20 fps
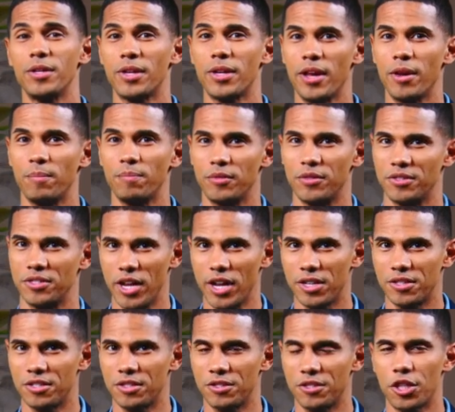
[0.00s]

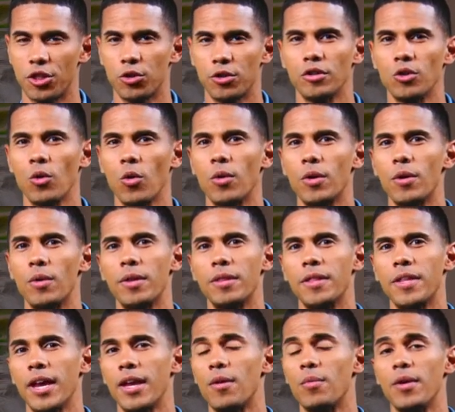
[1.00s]
emphasizing territorial
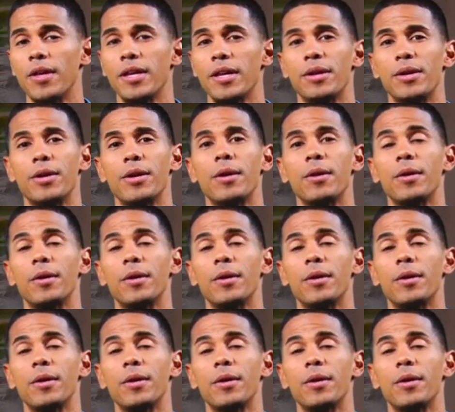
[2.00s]
integrity,